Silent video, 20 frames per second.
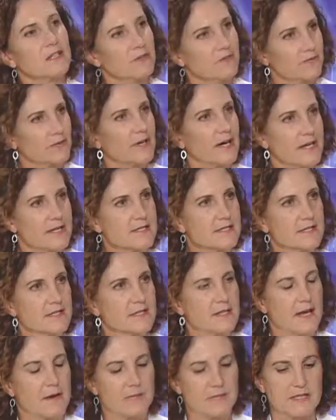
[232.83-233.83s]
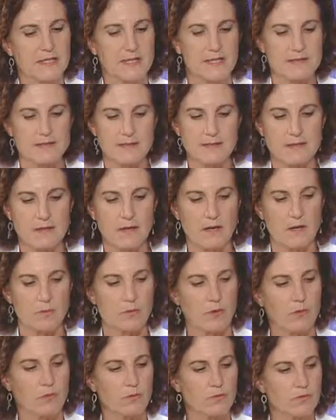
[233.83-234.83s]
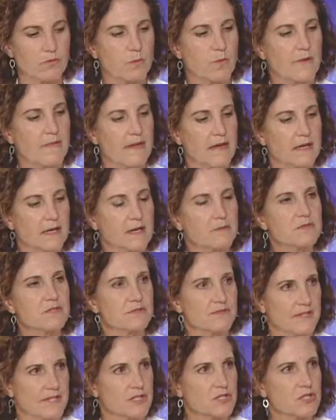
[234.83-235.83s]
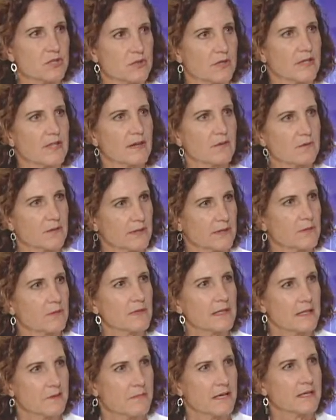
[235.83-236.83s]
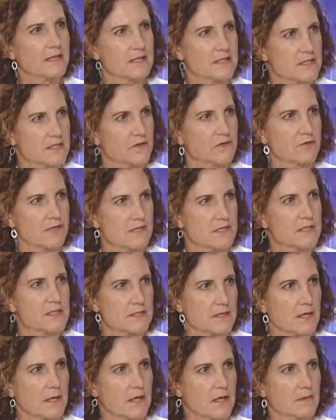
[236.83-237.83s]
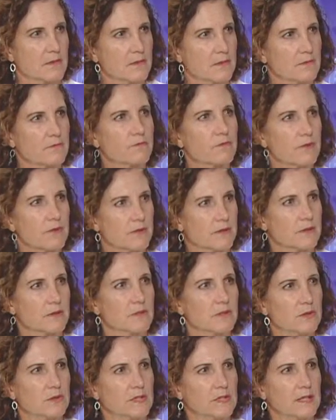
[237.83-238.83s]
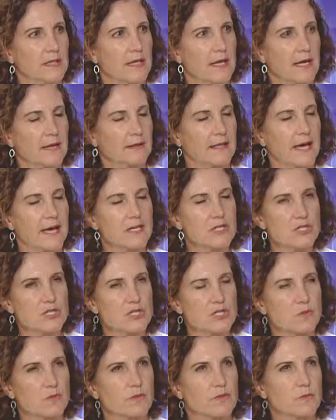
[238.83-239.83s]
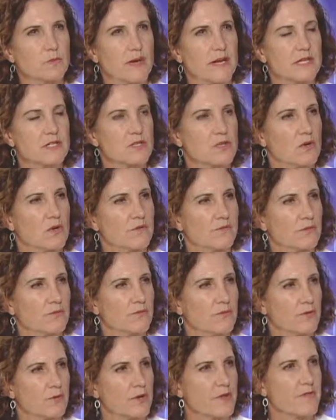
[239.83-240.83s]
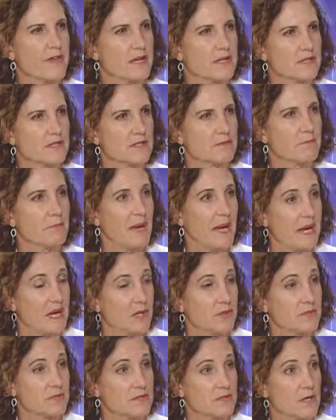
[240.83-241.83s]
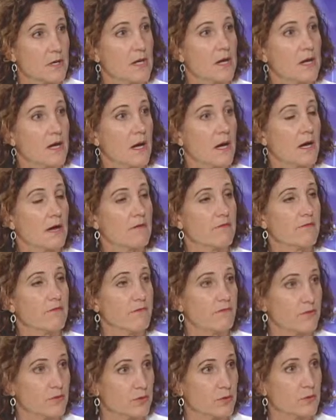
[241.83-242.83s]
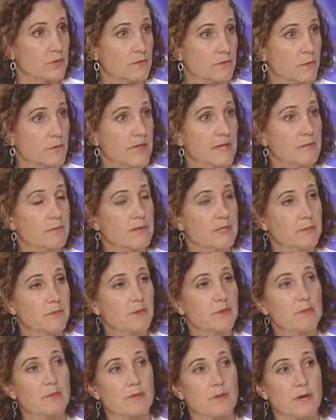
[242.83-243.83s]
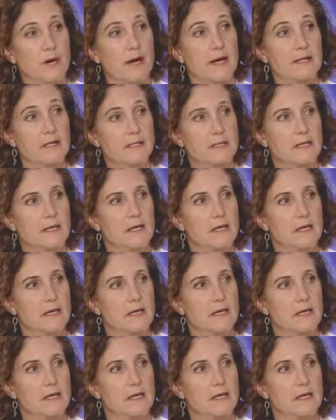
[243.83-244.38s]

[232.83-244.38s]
you for asking that, because when they come to Ventura, they really want to make a difference for the community. And last year, we raised over 4,000 pounds of food when people brought